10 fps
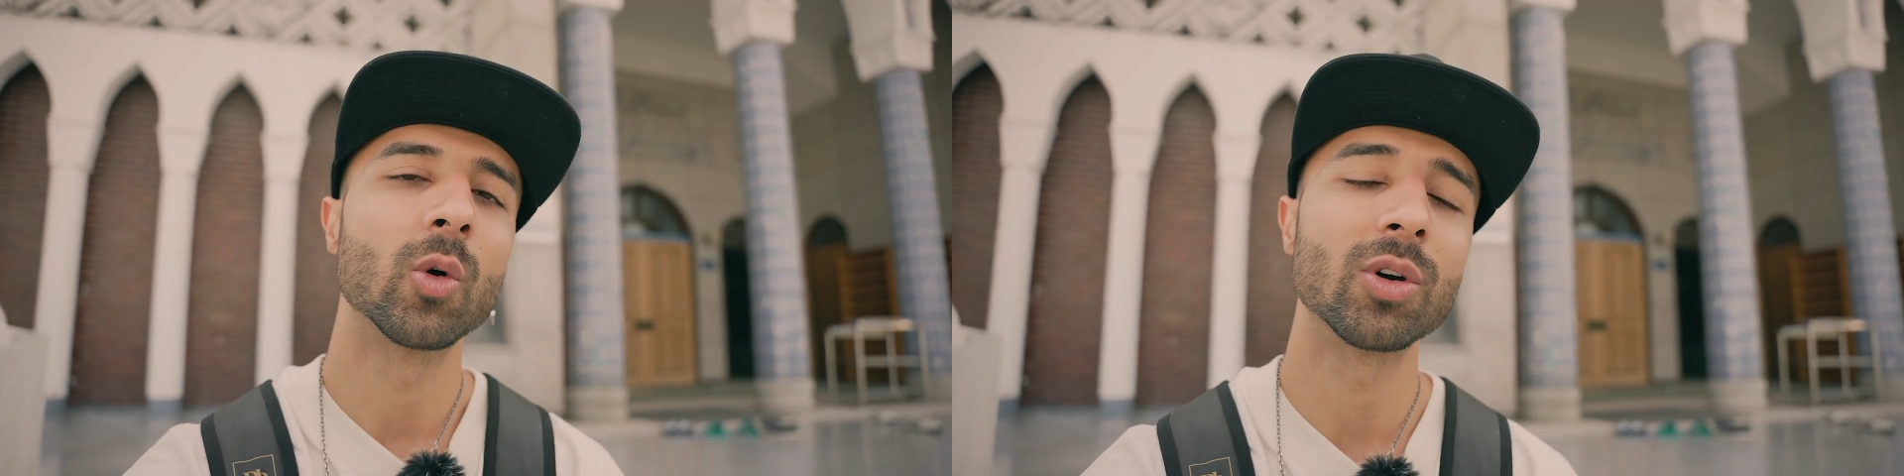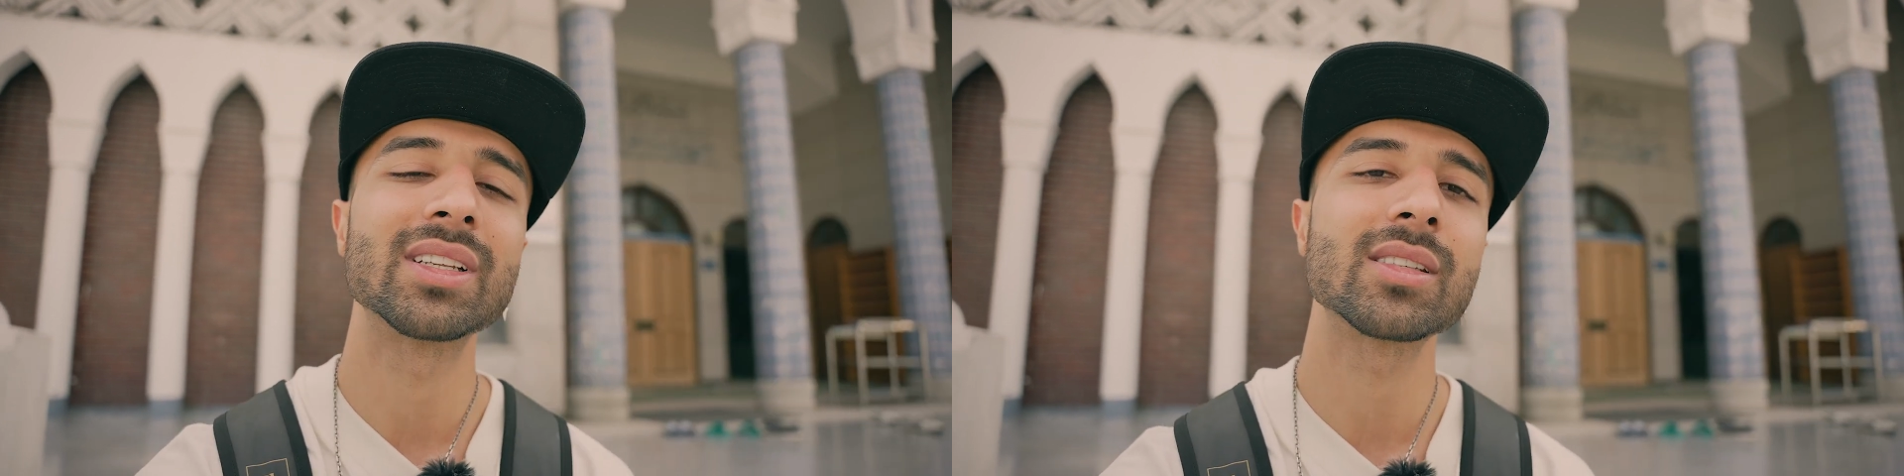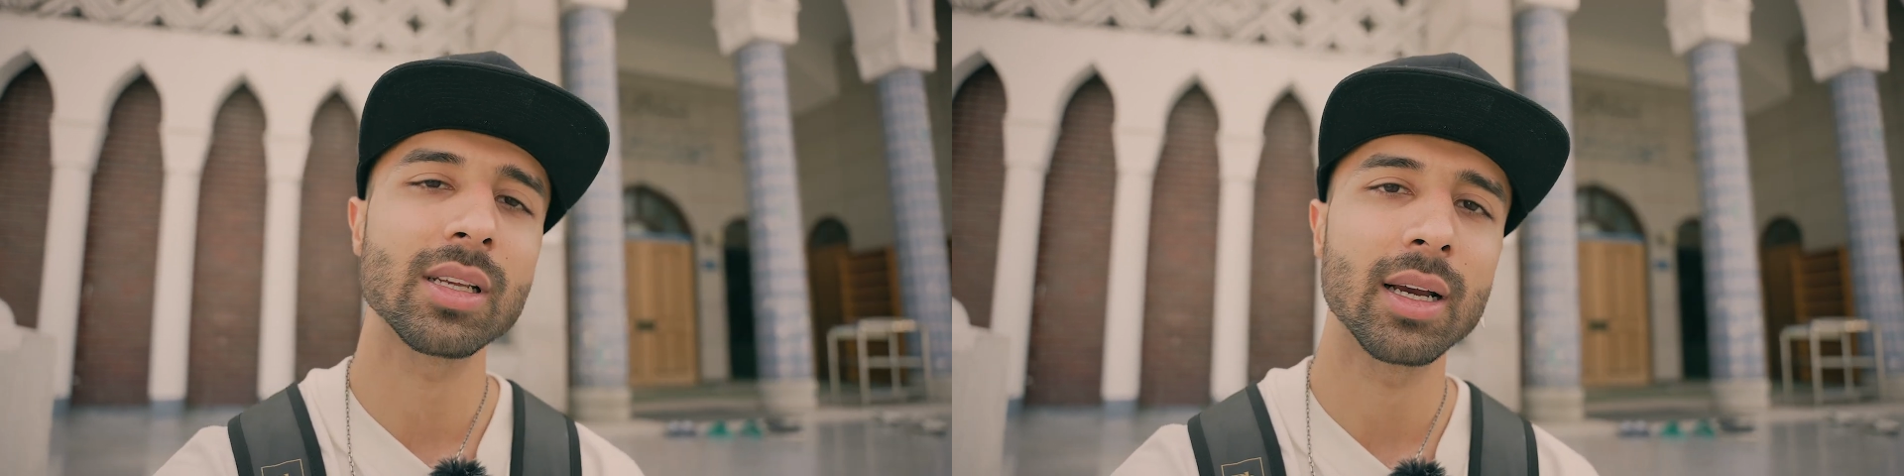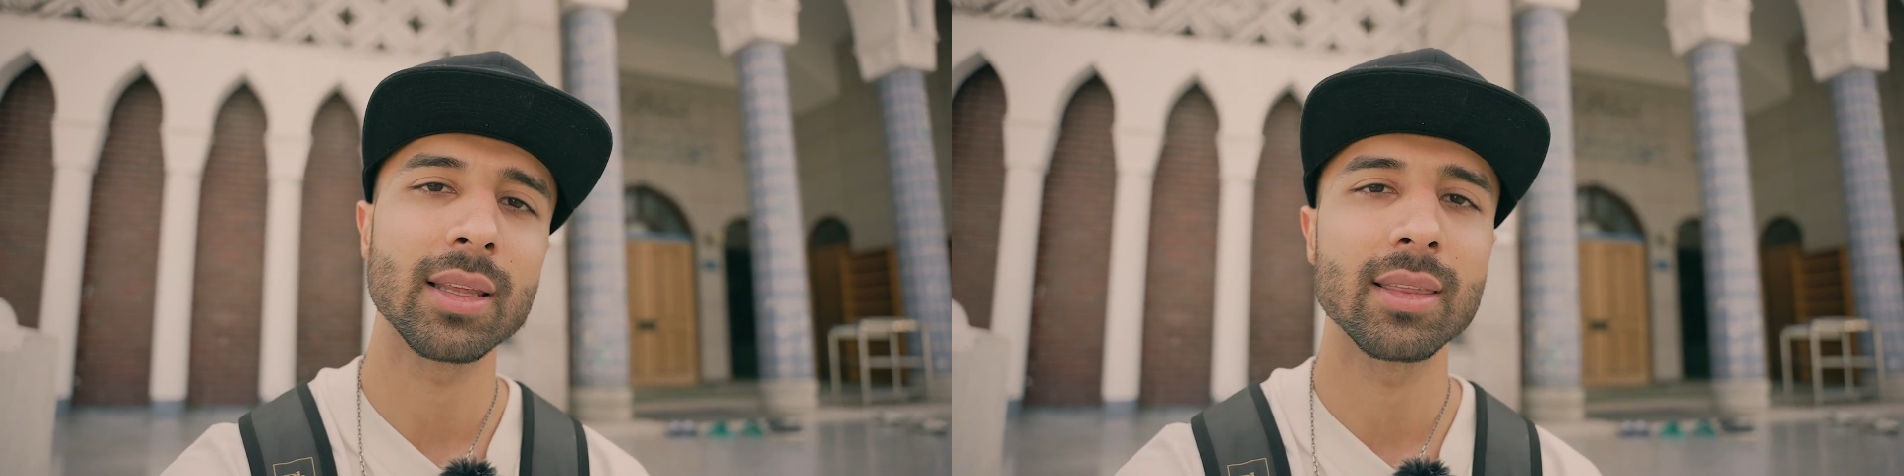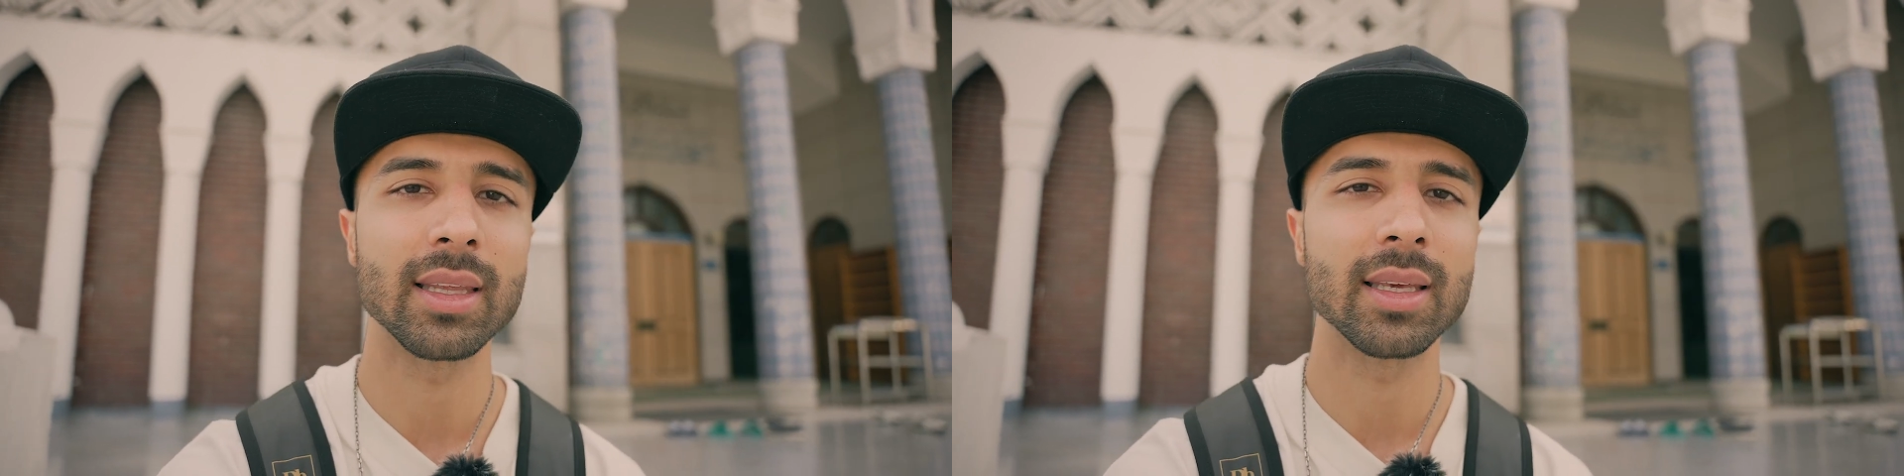or
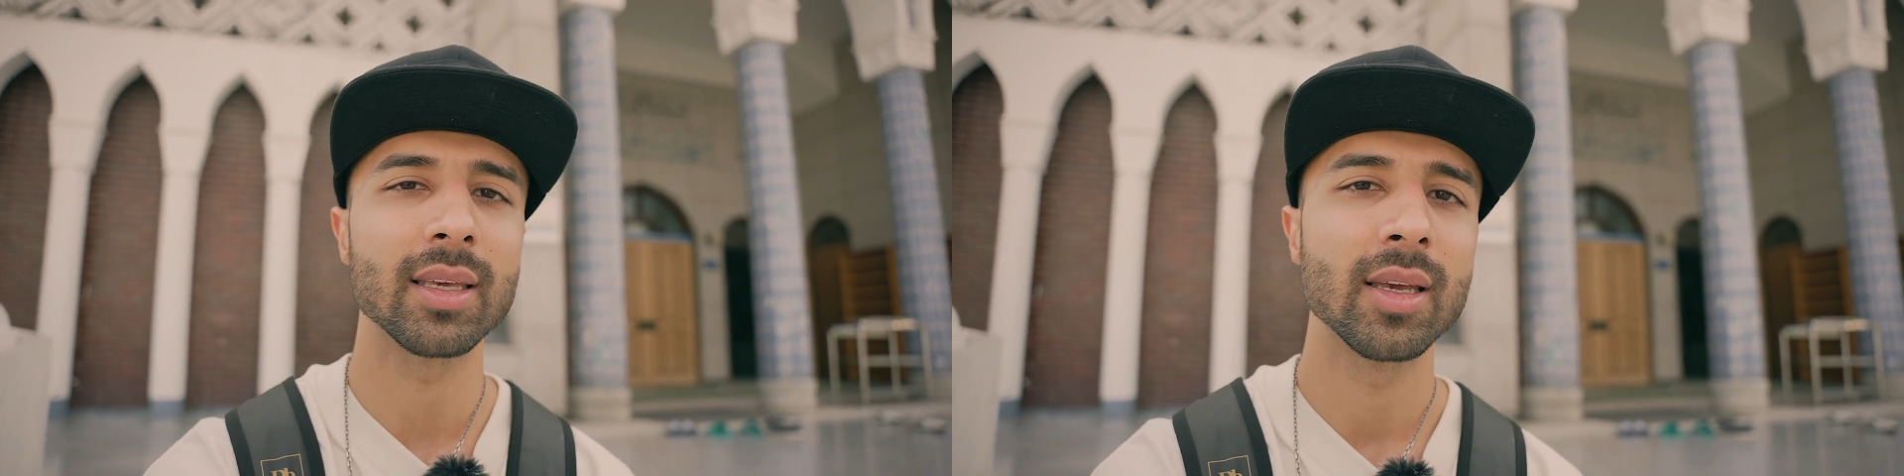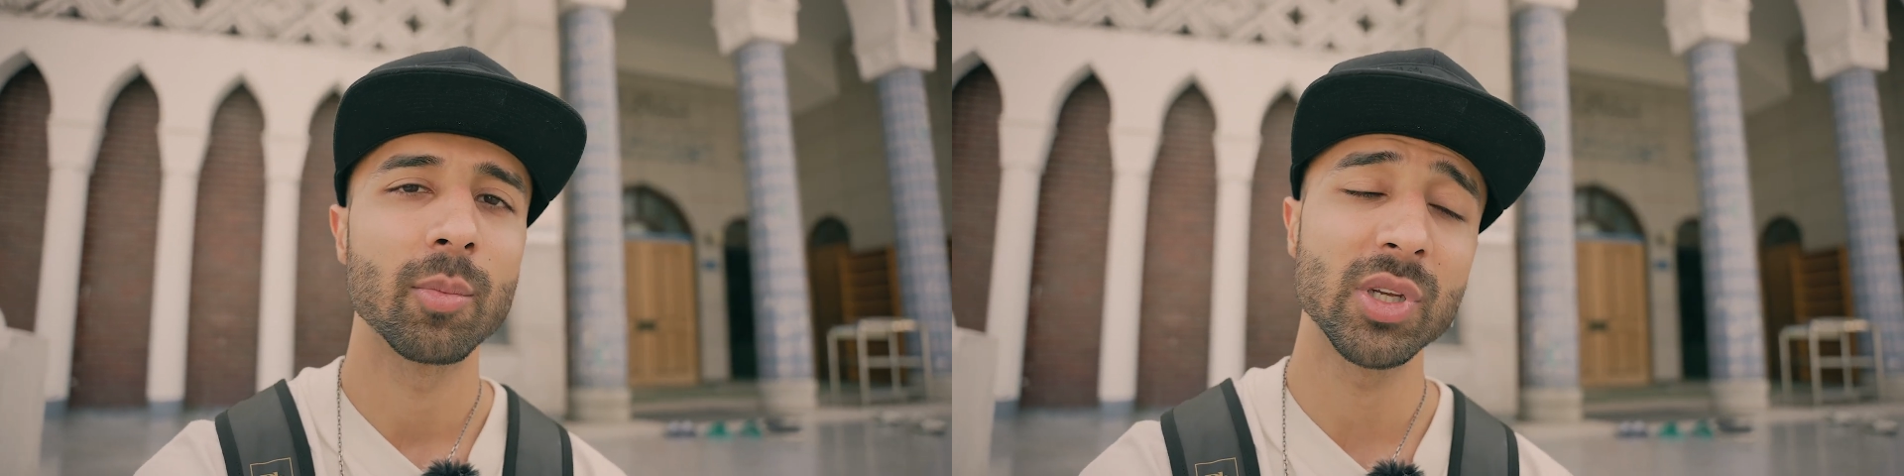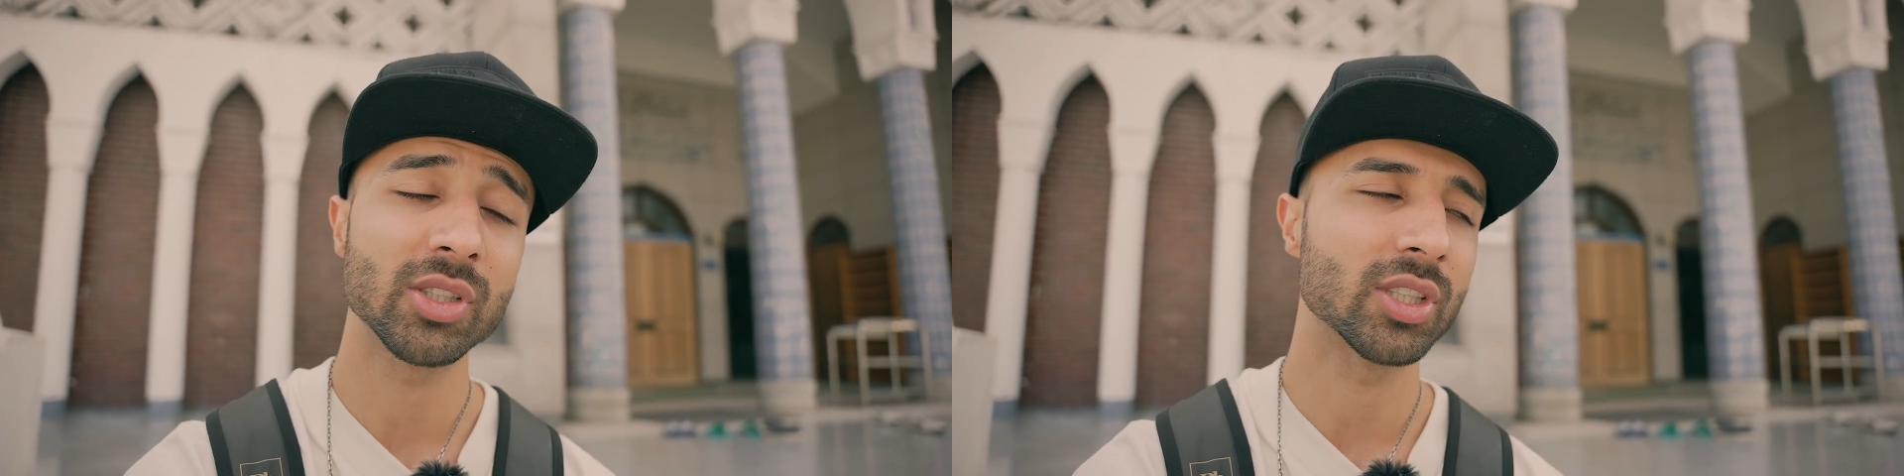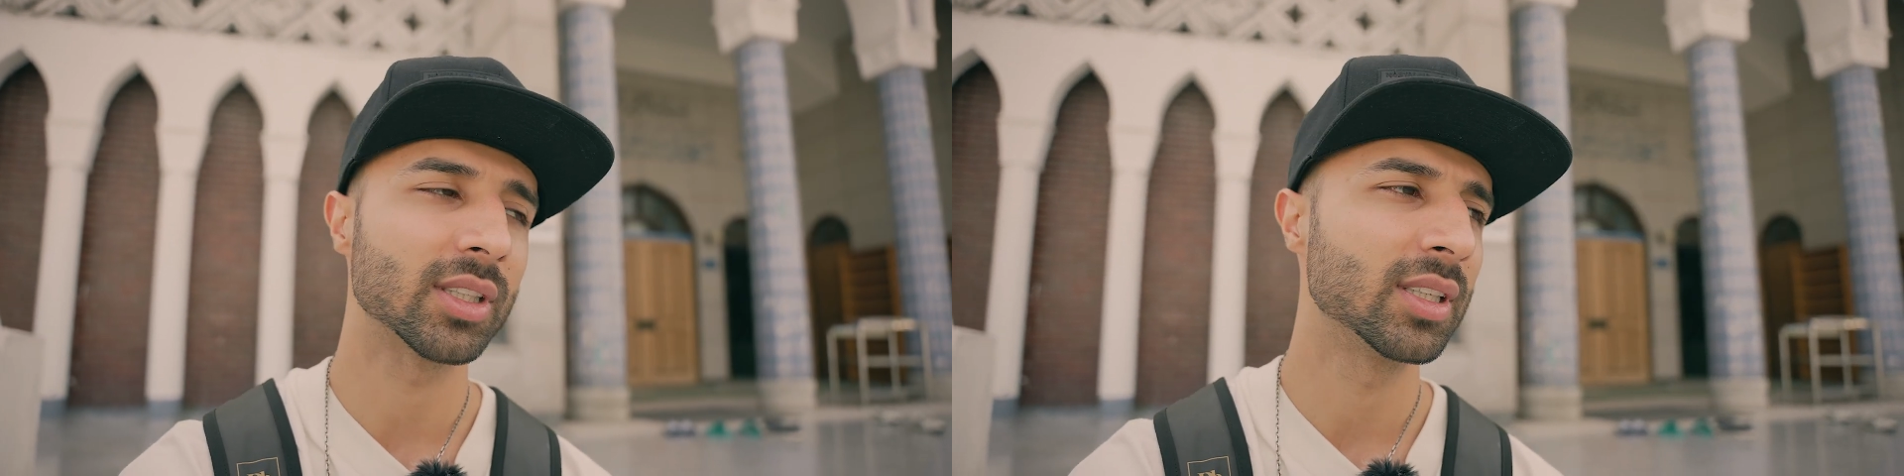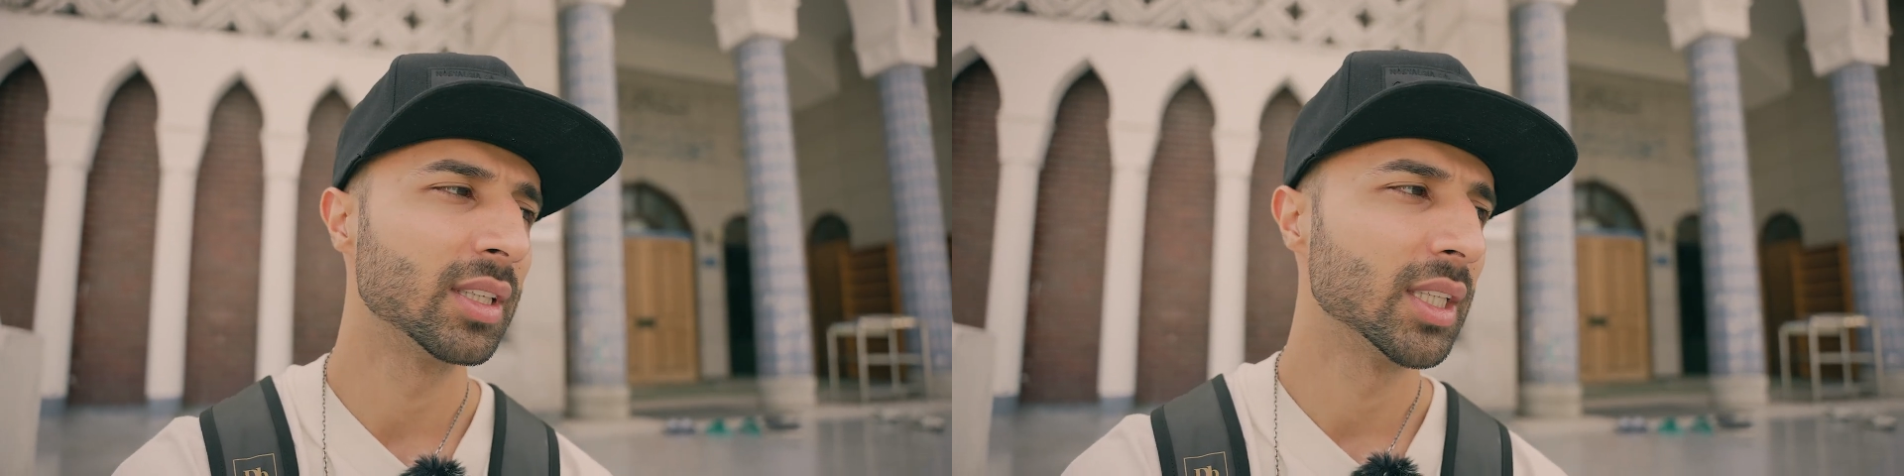inside the masjid.